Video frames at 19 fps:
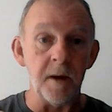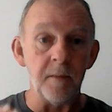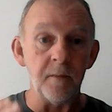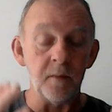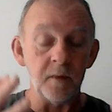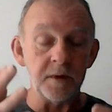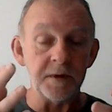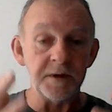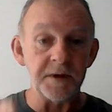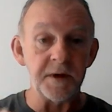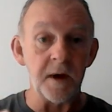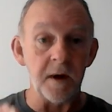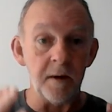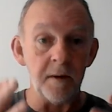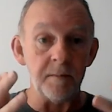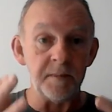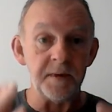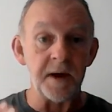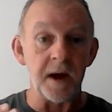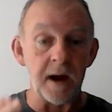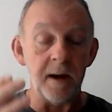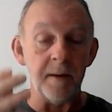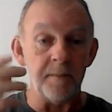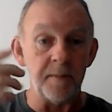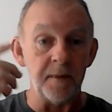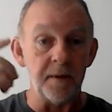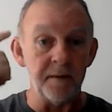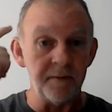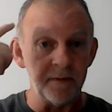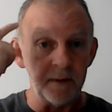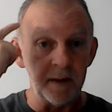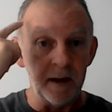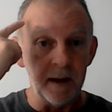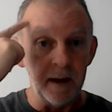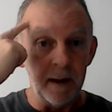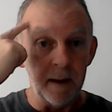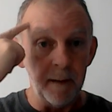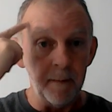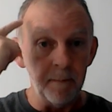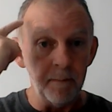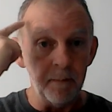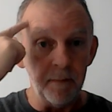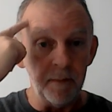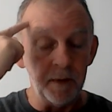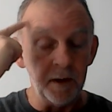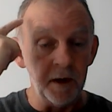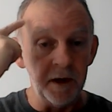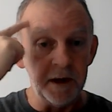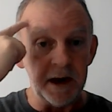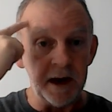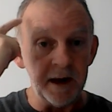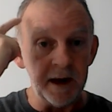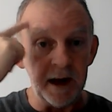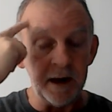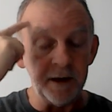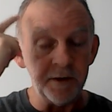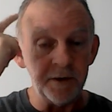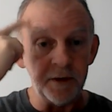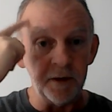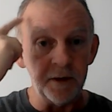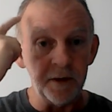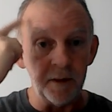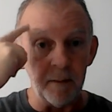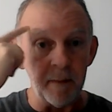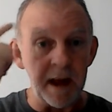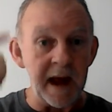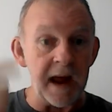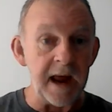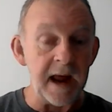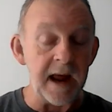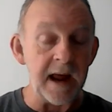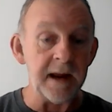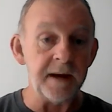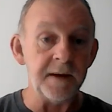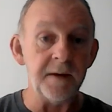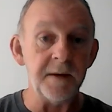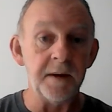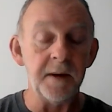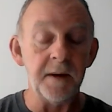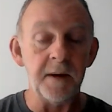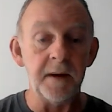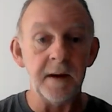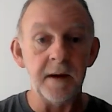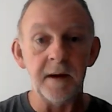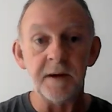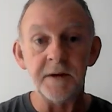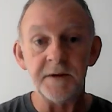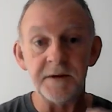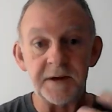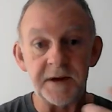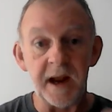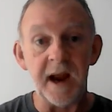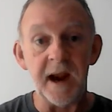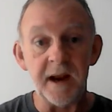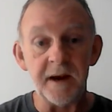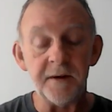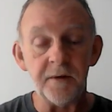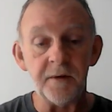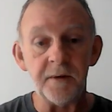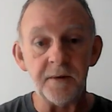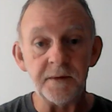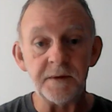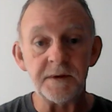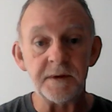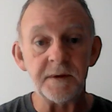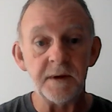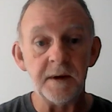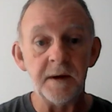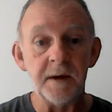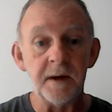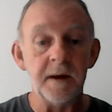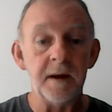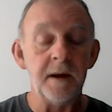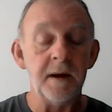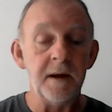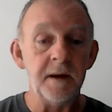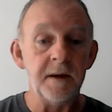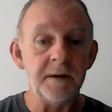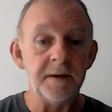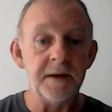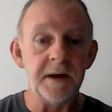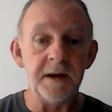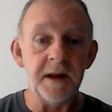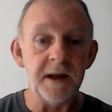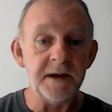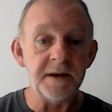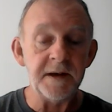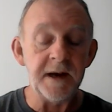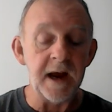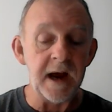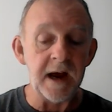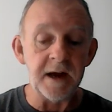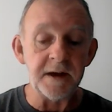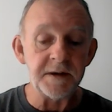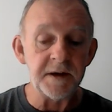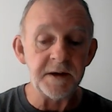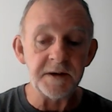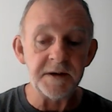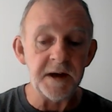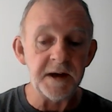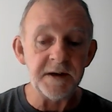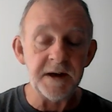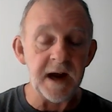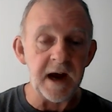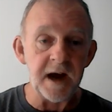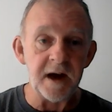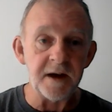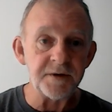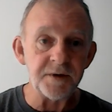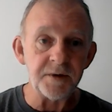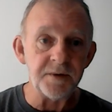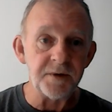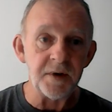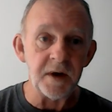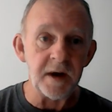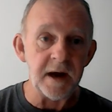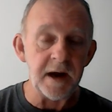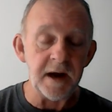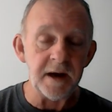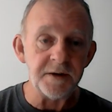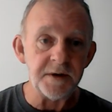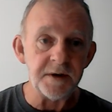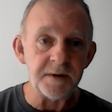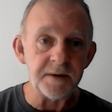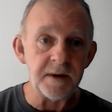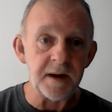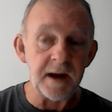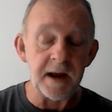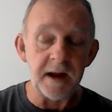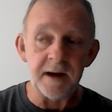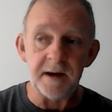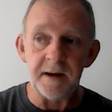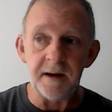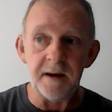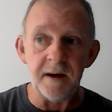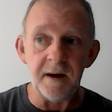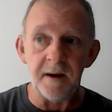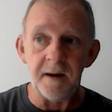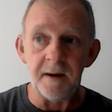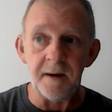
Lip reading: up with some type of looking into the mind standards to these guys, because these guys are trash. And